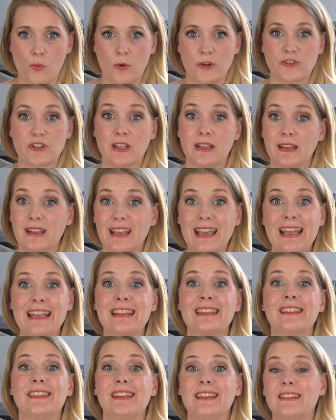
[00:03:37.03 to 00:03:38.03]
which
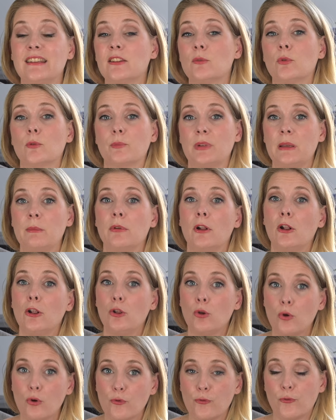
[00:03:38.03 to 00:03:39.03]
indicates this is what people
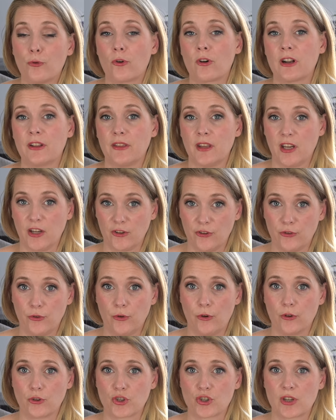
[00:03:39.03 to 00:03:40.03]
look for in their
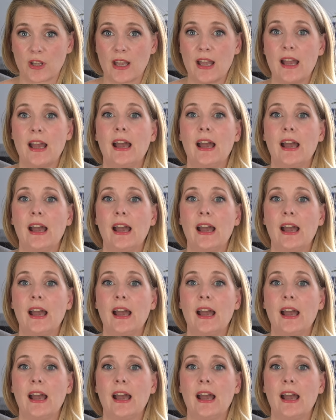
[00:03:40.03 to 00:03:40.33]
search.